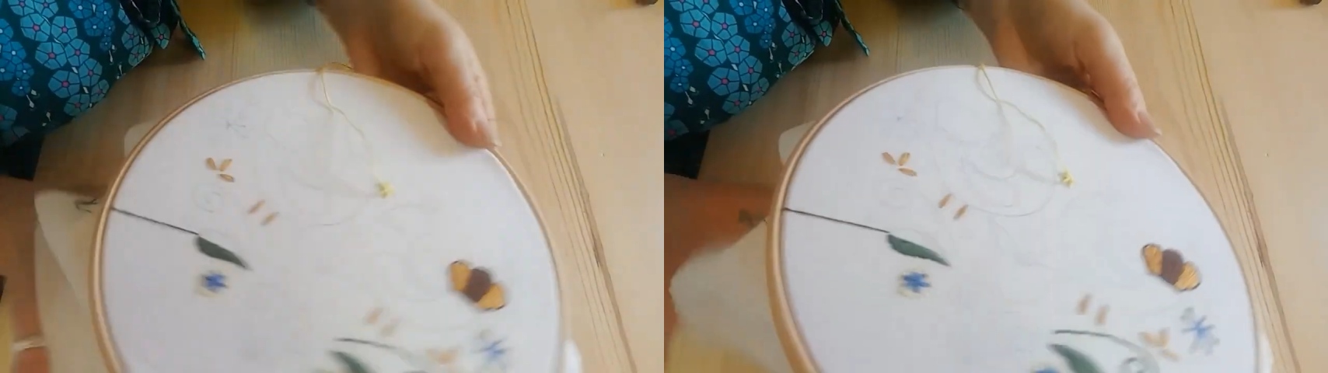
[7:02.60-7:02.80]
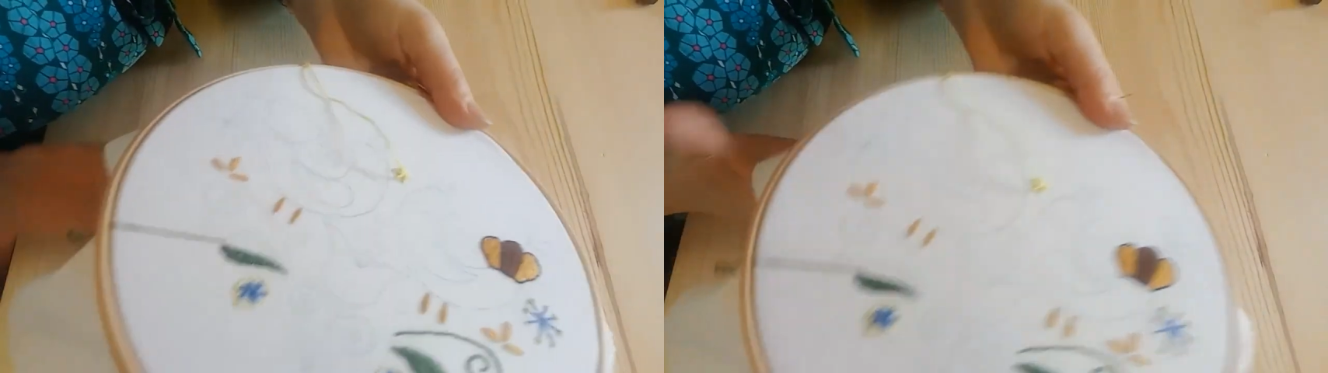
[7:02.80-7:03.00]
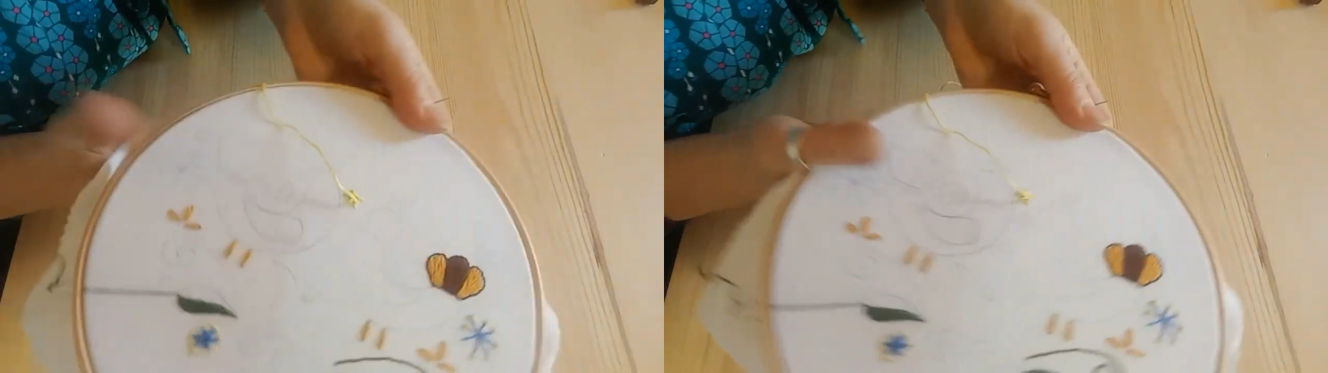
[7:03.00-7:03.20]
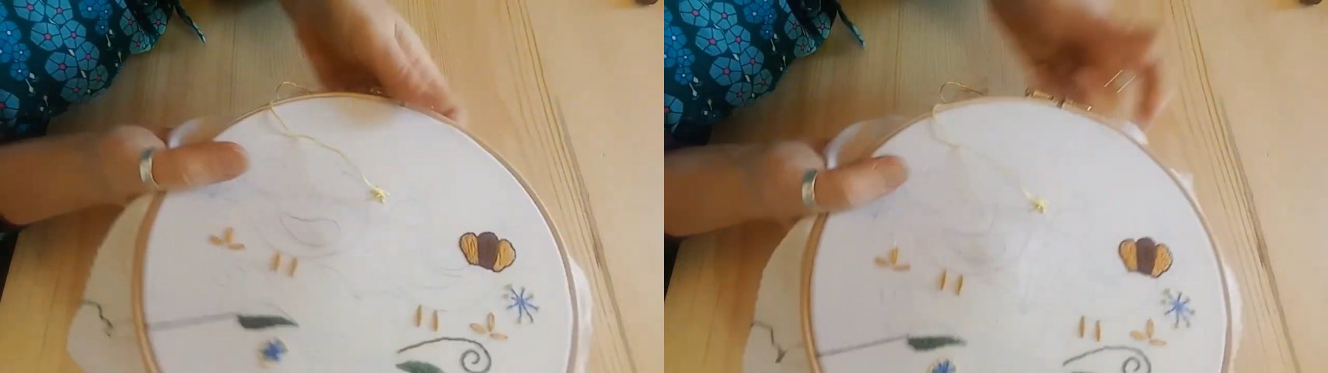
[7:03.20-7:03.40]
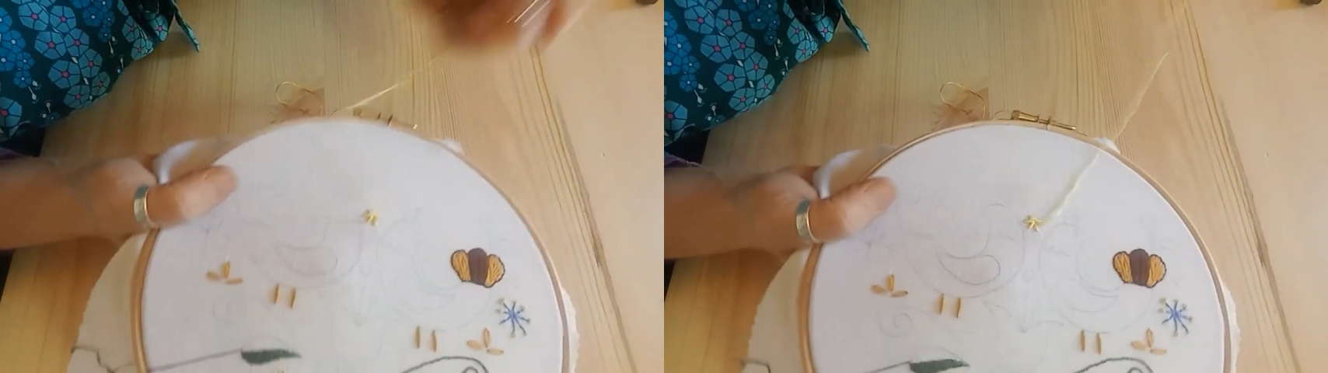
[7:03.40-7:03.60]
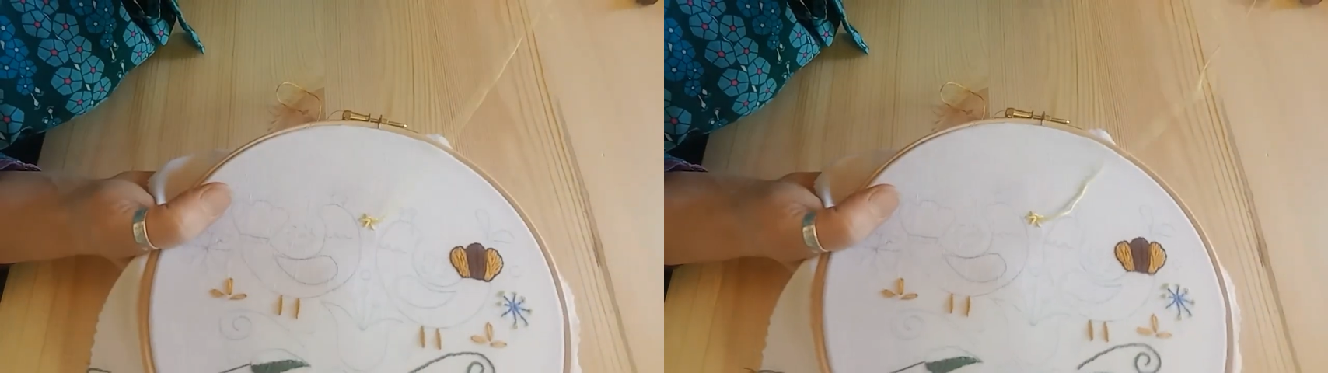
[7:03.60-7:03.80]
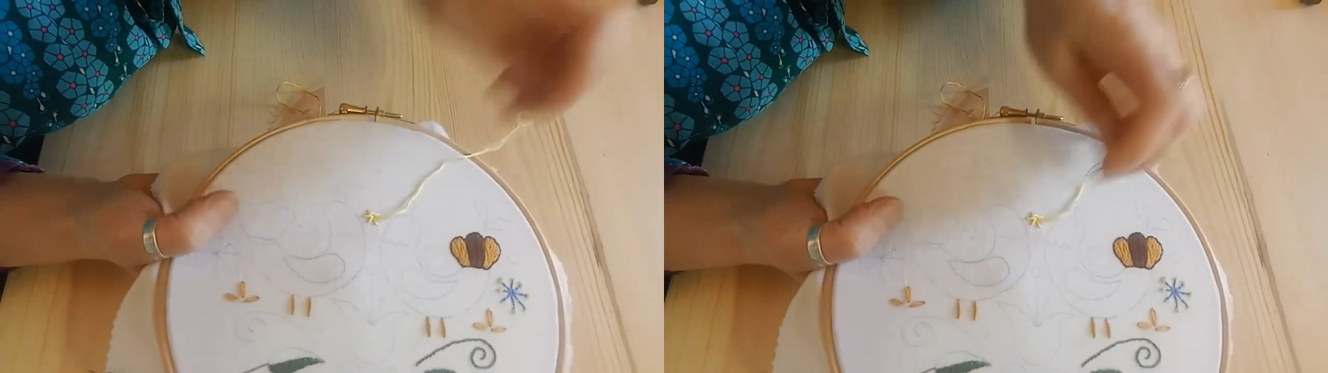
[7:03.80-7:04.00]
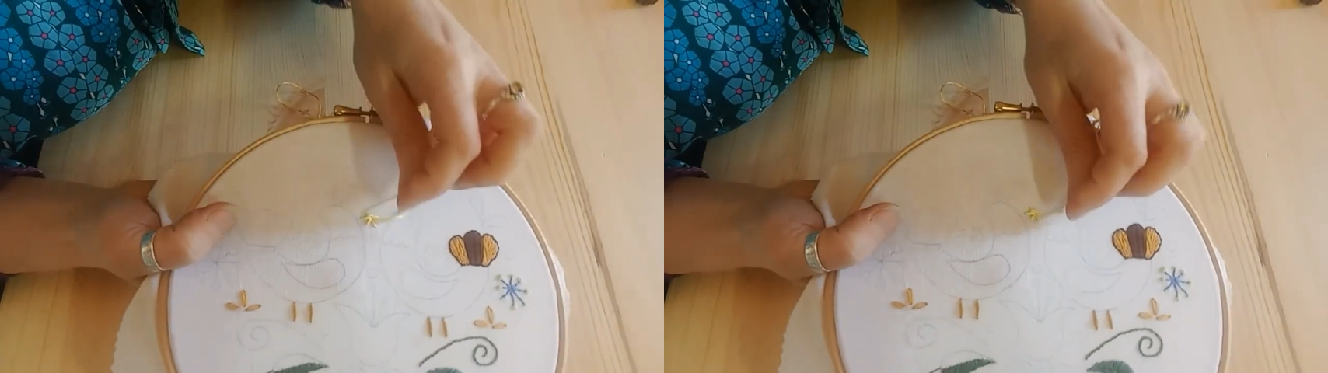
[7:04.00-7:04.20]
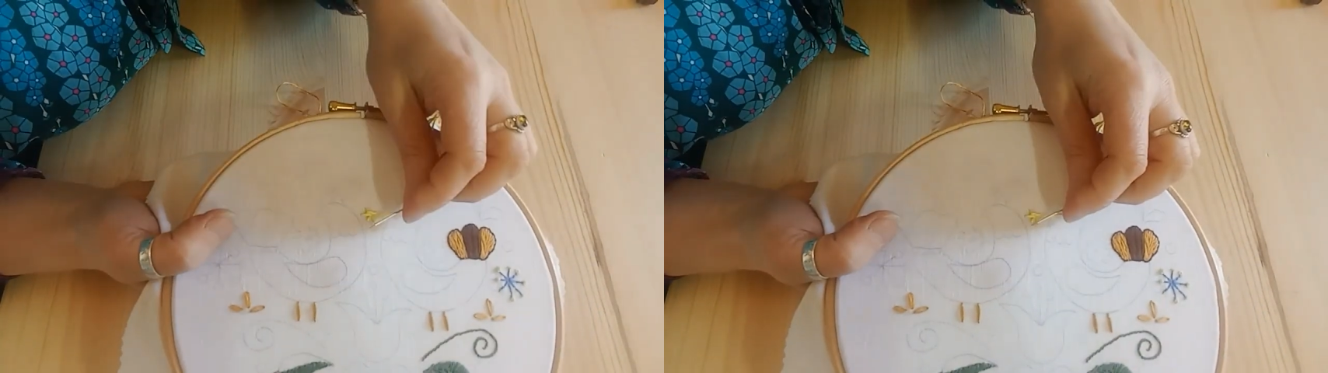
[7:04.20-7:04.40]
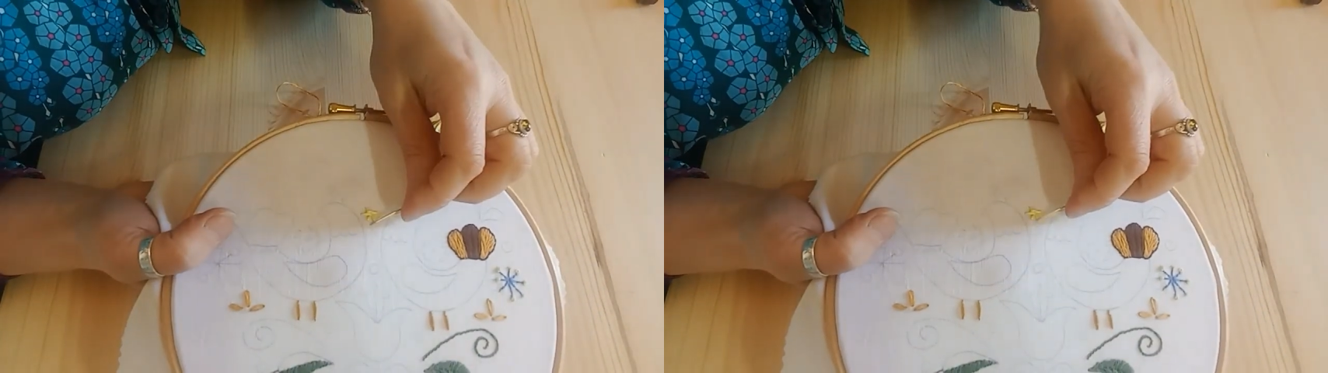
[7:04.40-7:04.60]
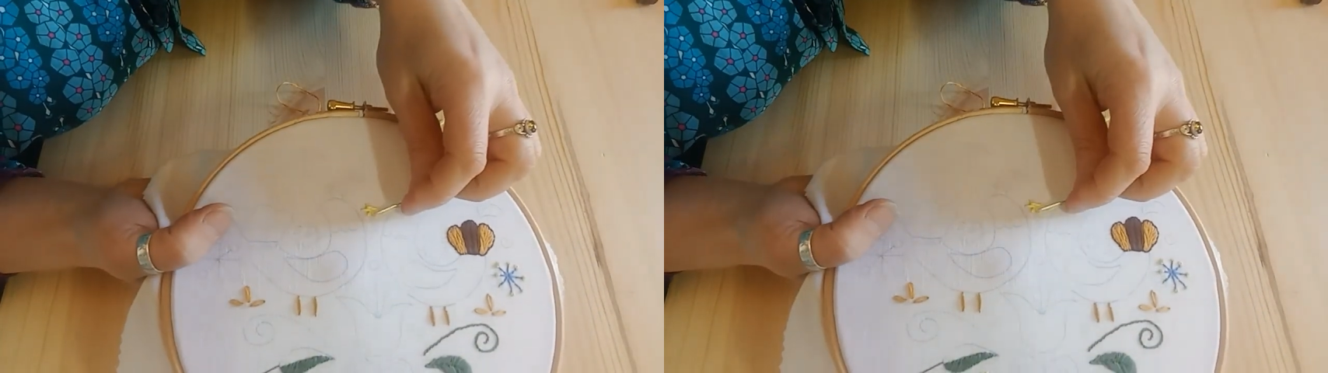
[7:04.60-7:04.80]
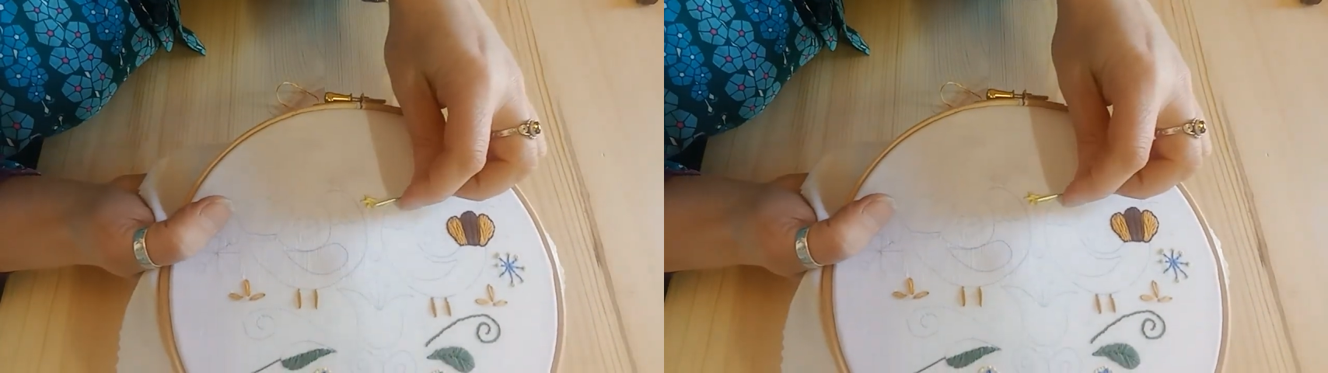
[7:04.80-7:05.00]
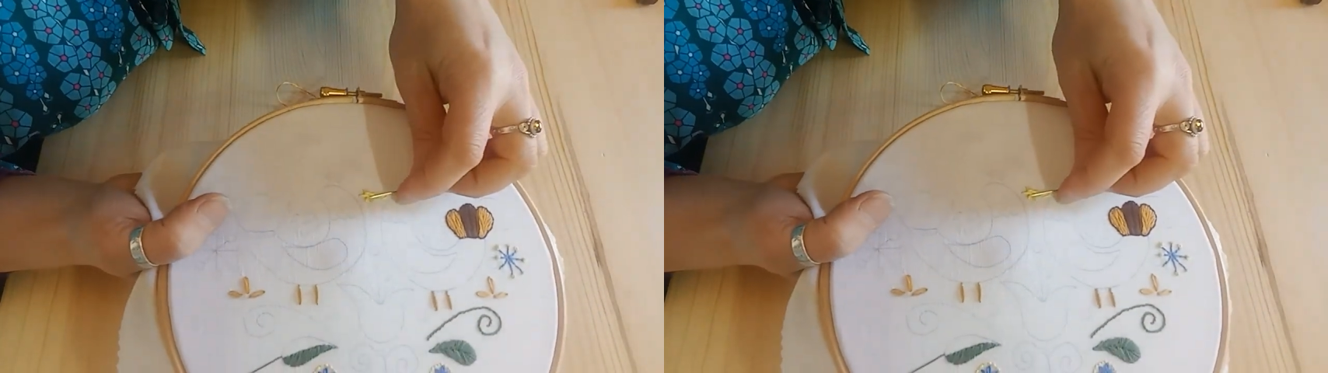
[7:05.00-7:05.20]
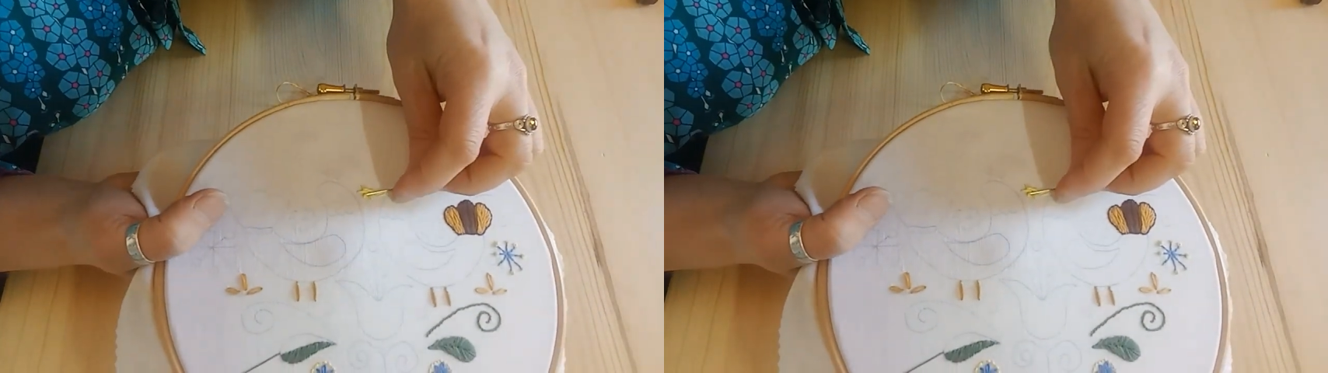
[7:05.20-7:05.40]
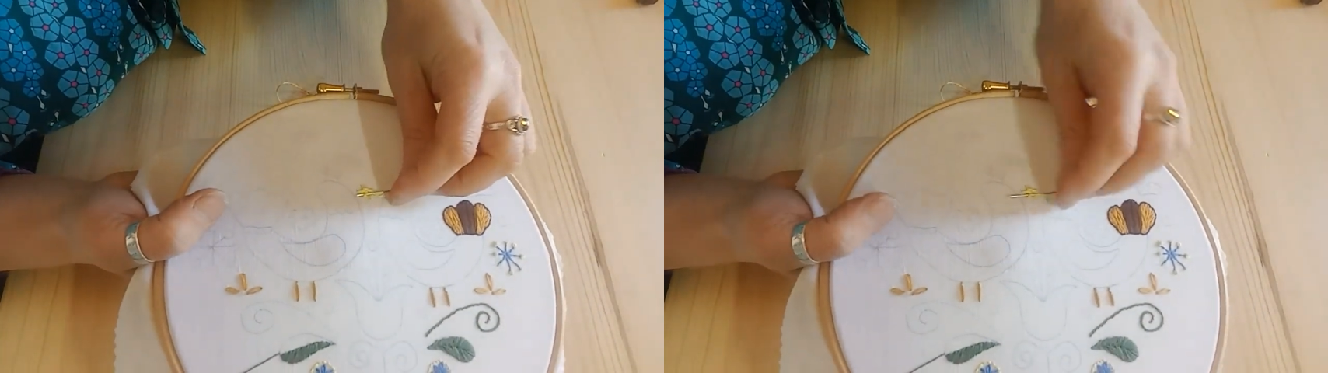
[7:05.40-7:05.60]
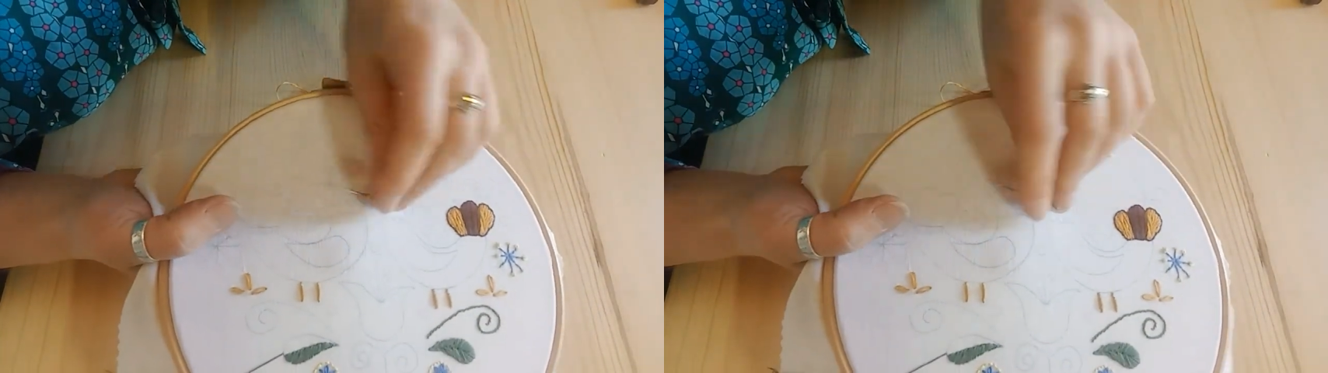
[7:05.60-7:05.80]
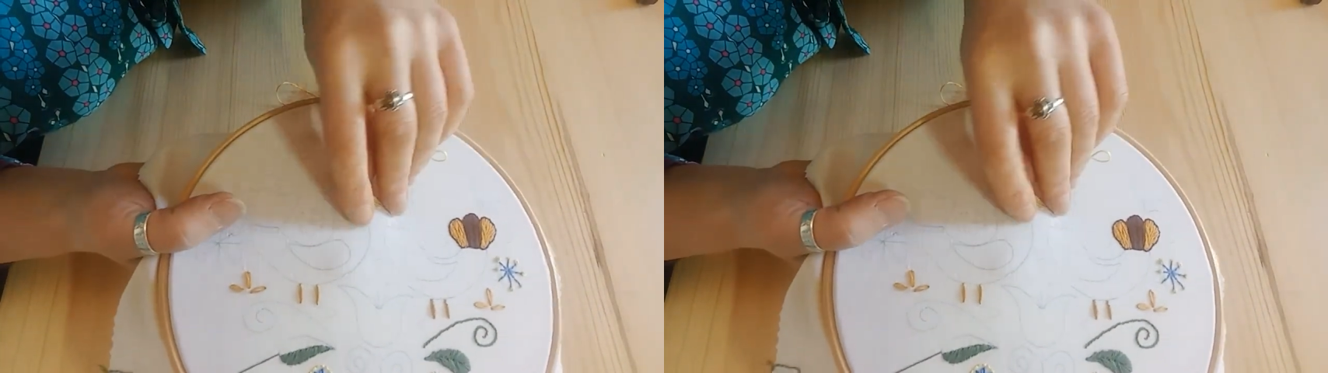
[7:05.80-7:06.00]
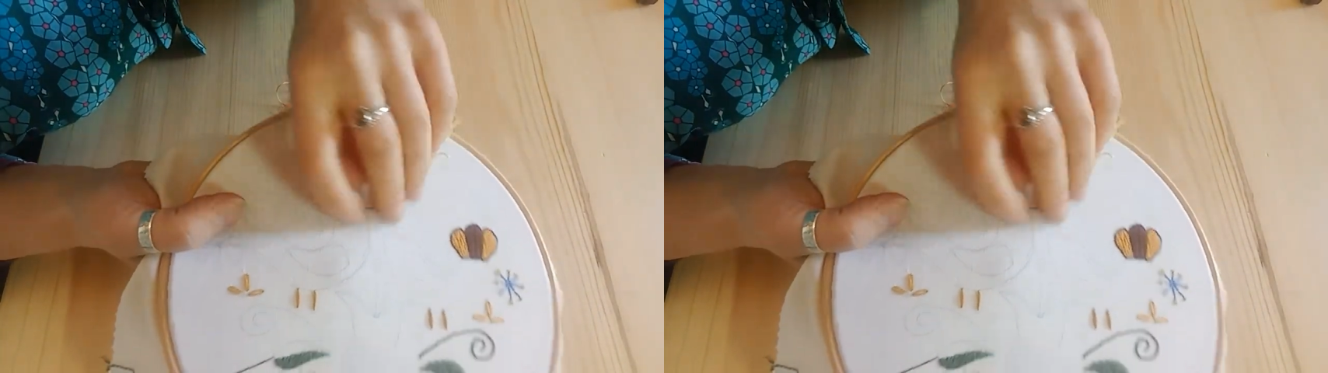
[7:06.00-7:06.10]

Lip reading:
Nobody's mouth can be seen.